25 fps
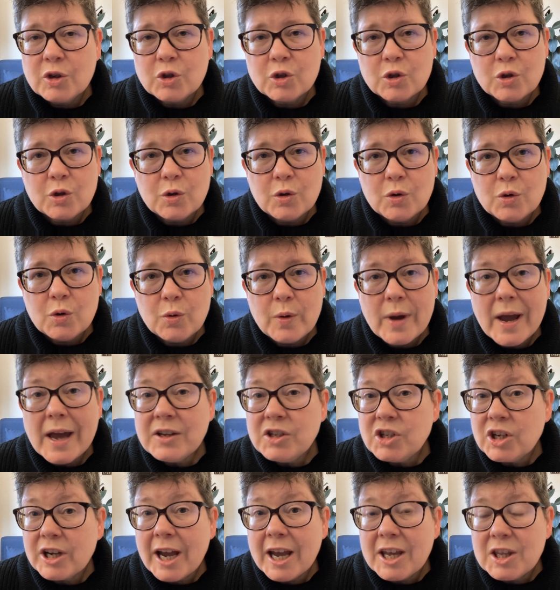to
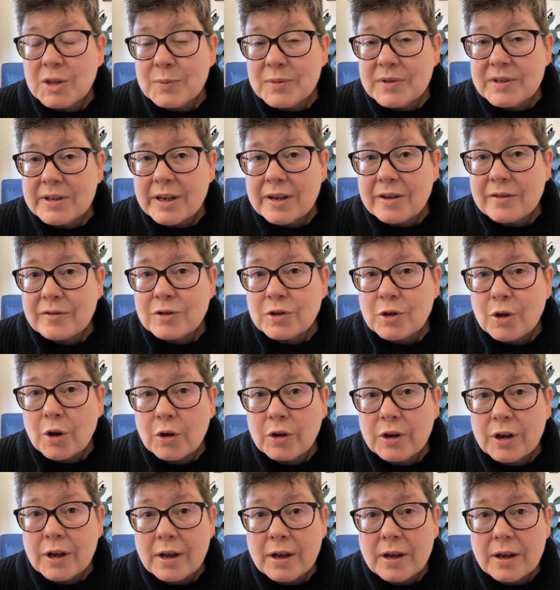educate themselves
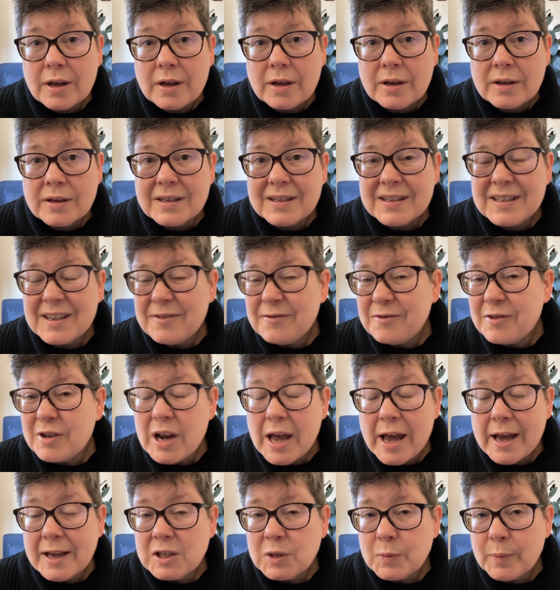on a
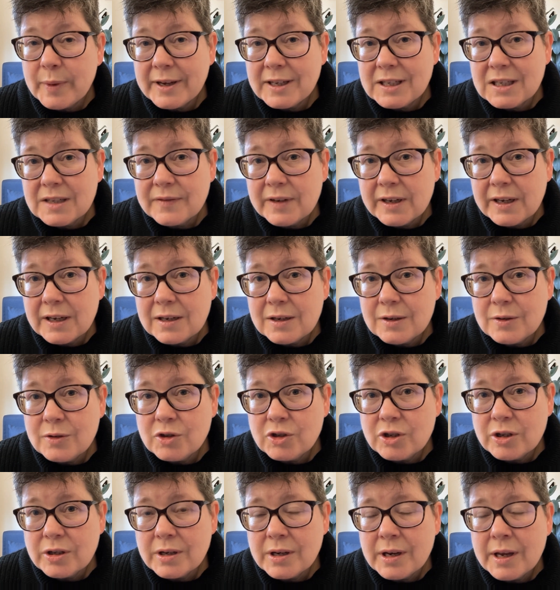different aspect of
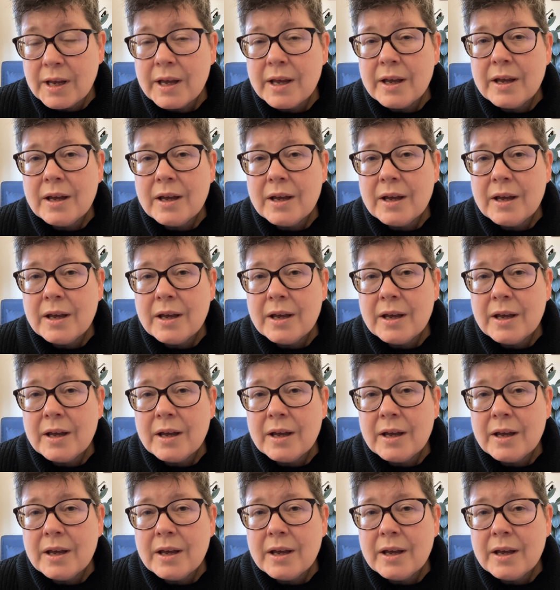inclusion